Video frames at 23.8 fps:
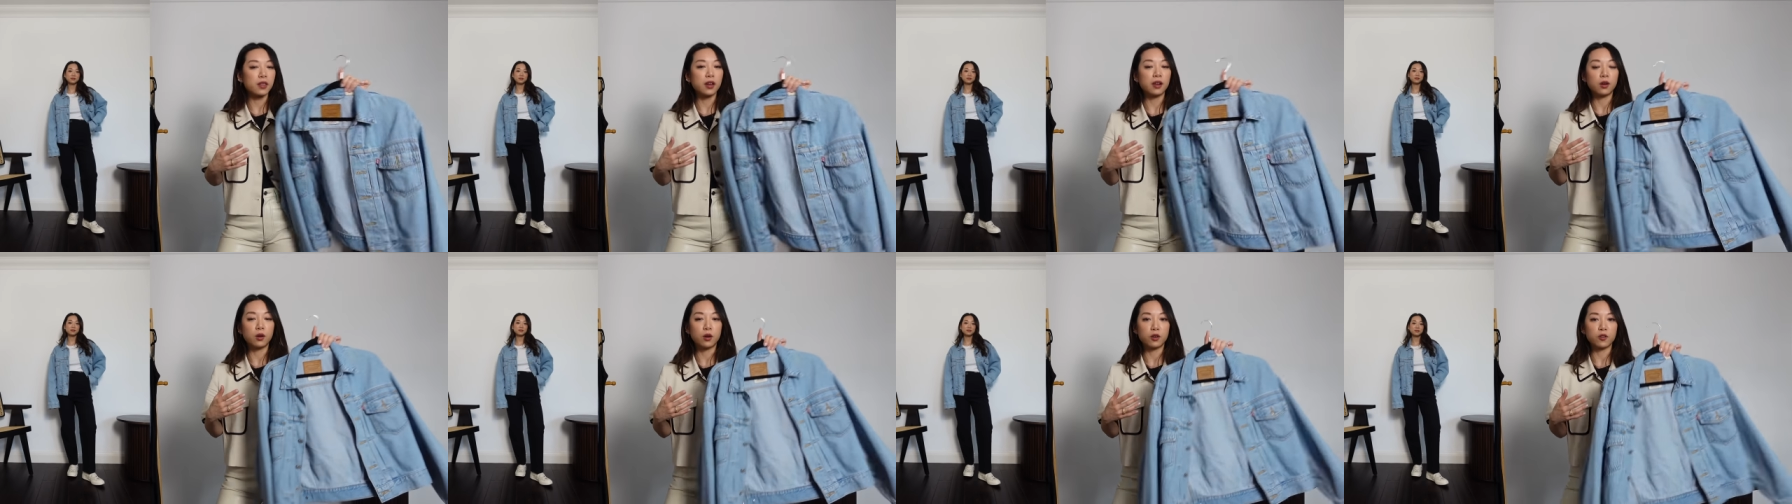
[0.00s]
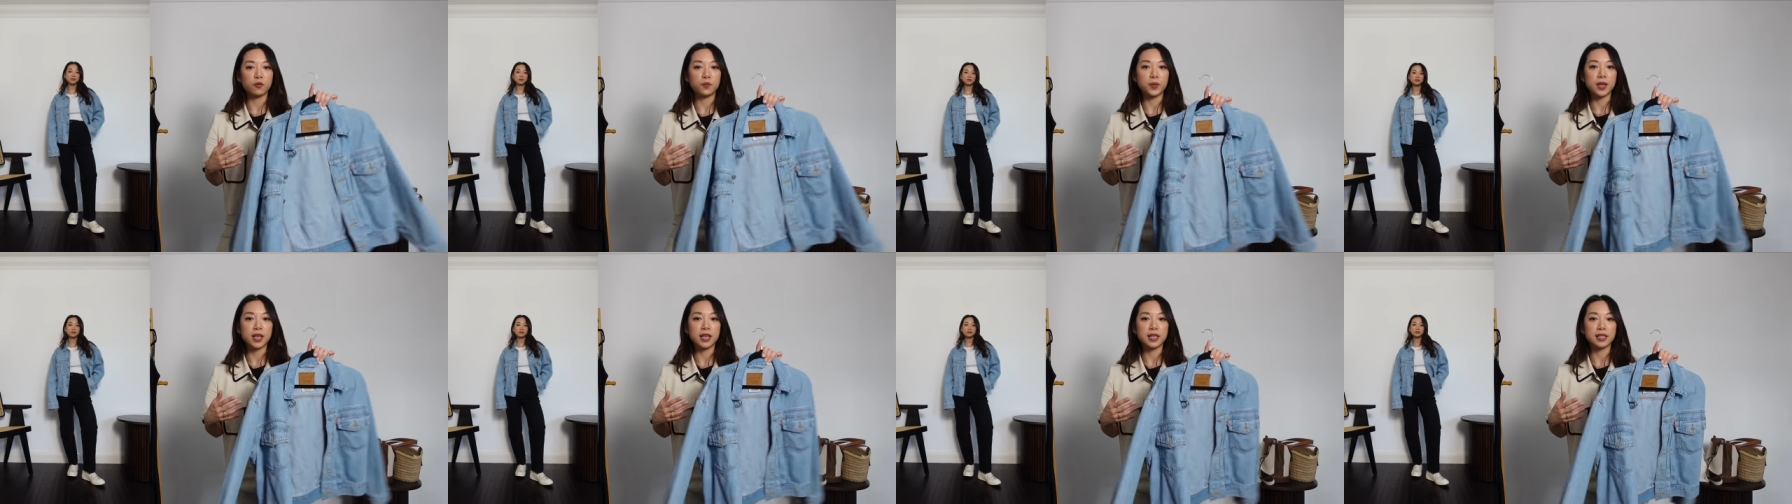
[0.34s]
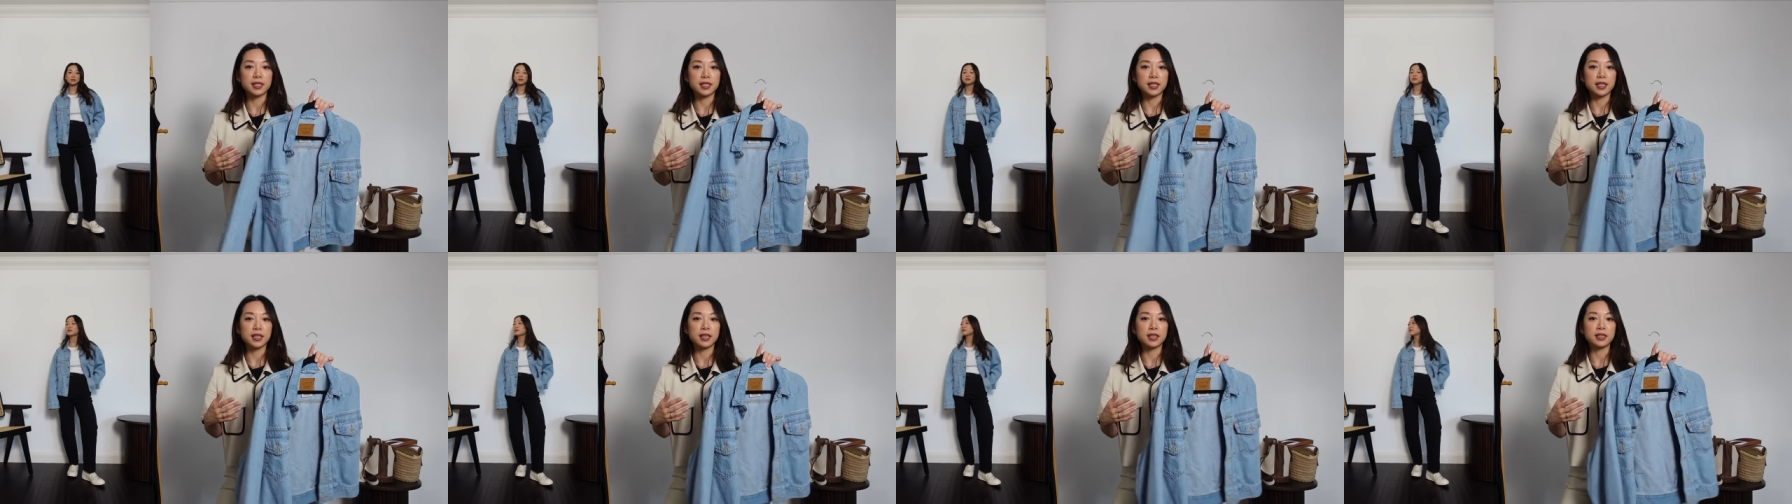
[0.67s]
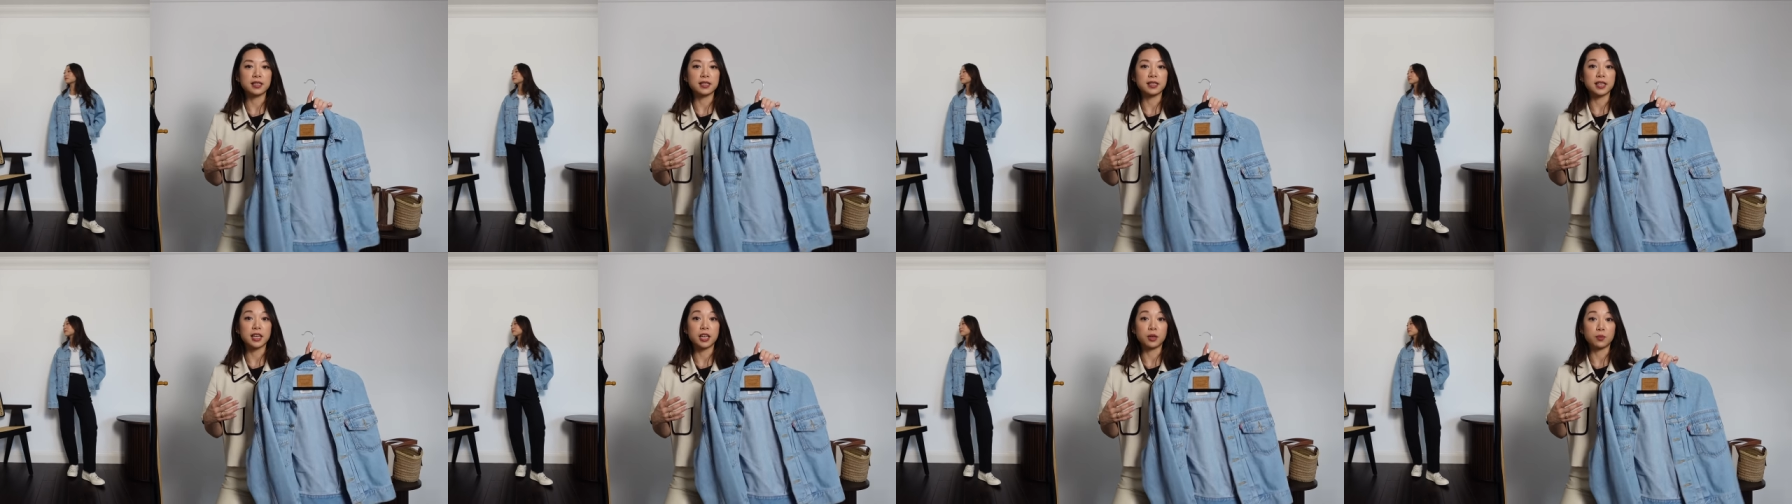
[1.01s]
a lot of
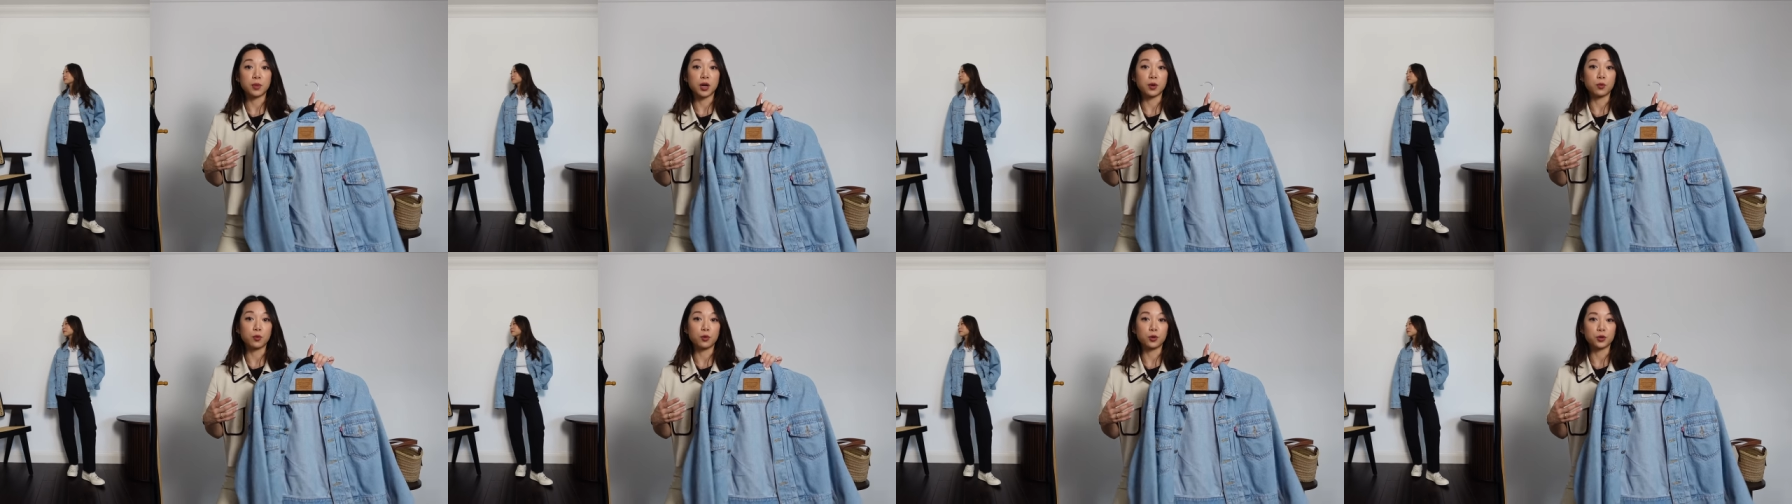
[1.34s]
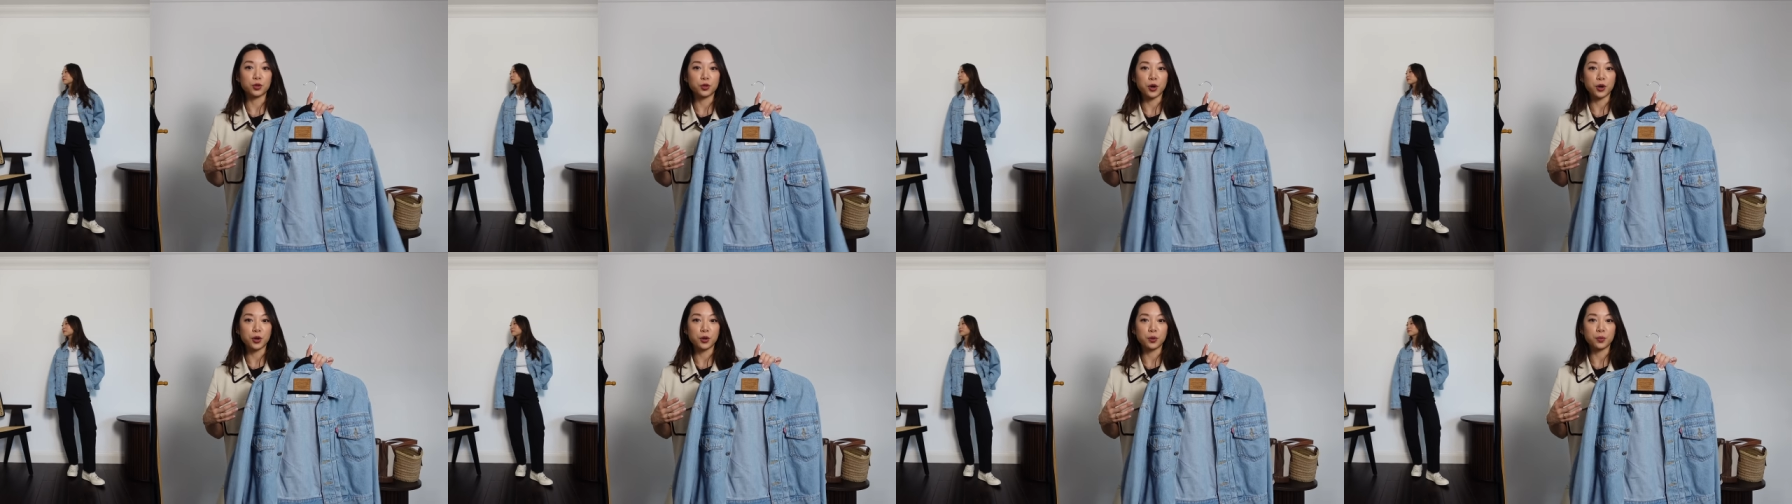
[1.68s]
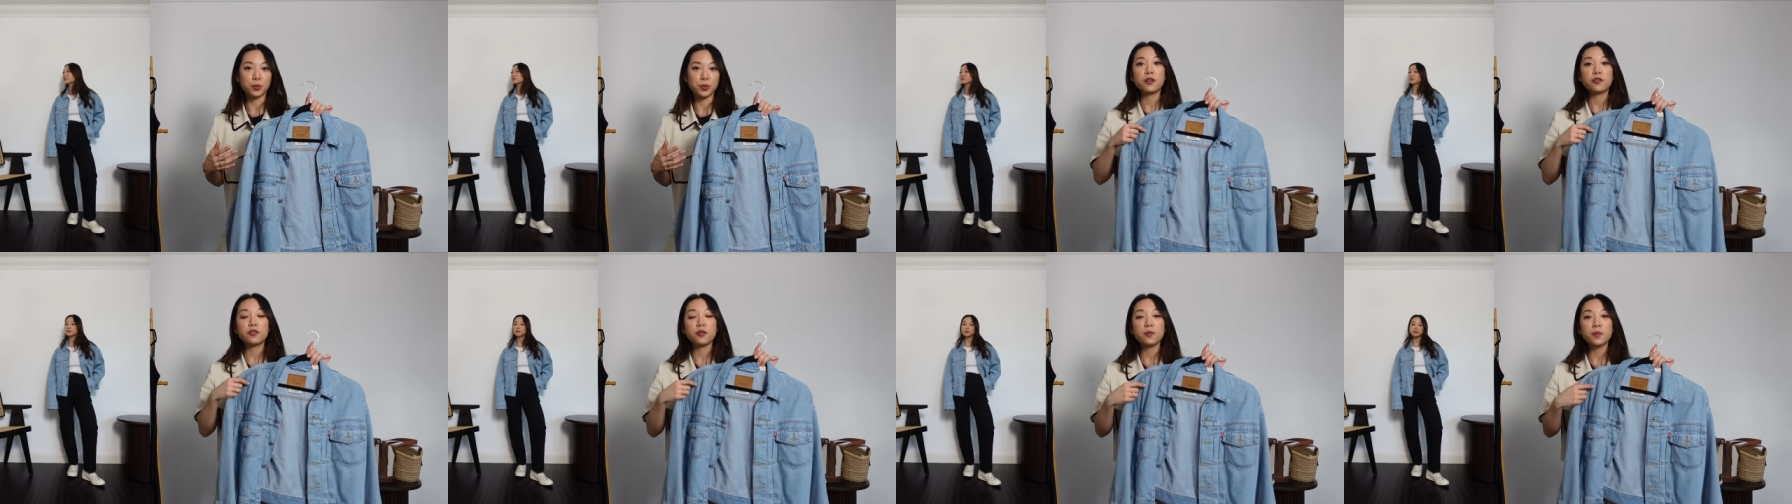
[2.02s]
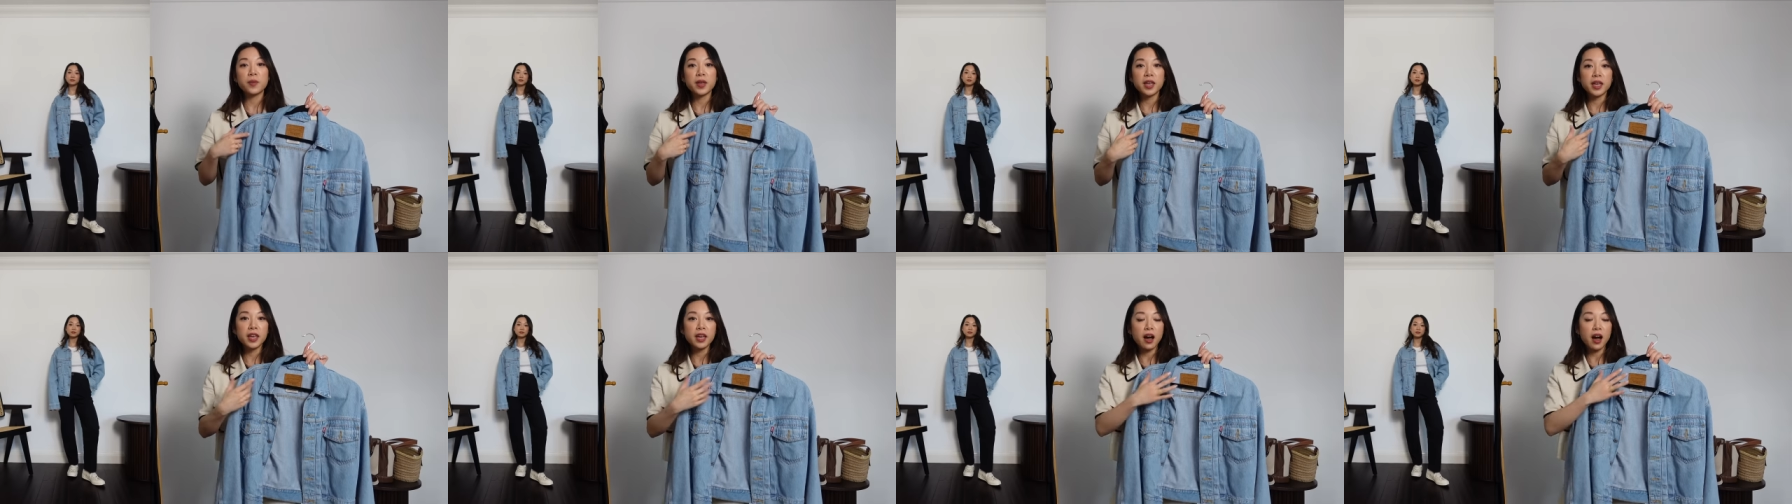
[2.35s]
pieces in my wardrobe. For
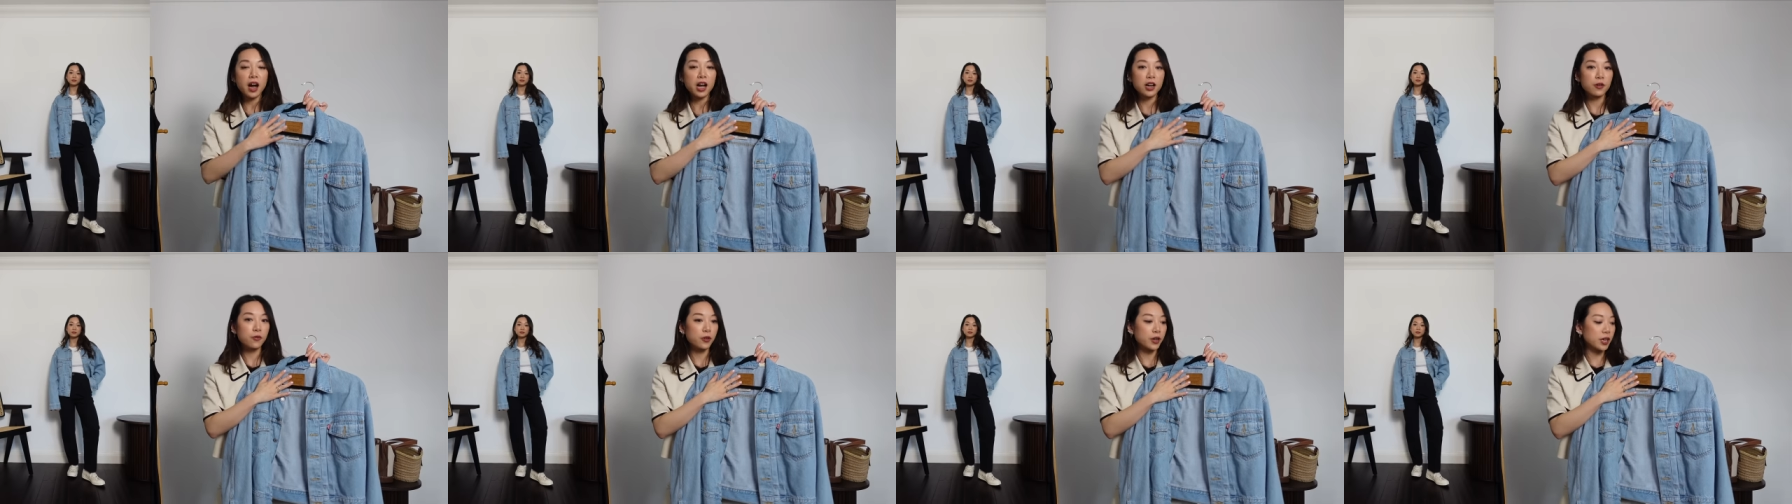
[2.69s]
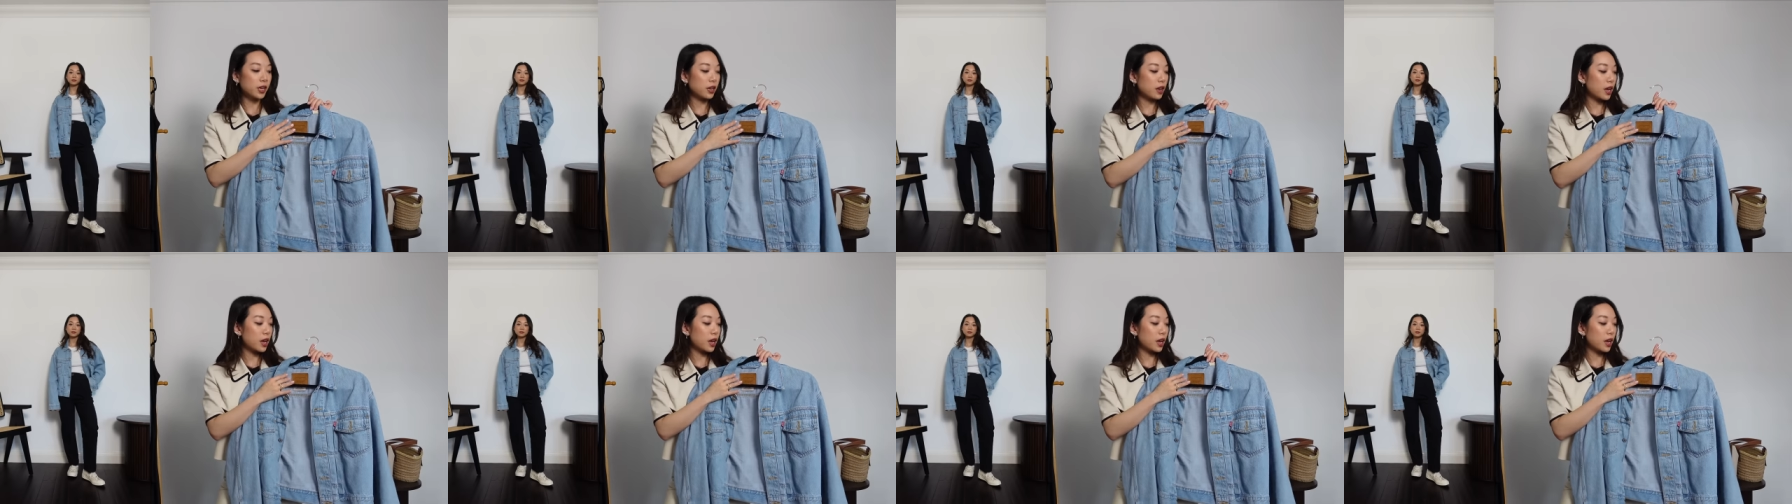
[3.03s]
me, I really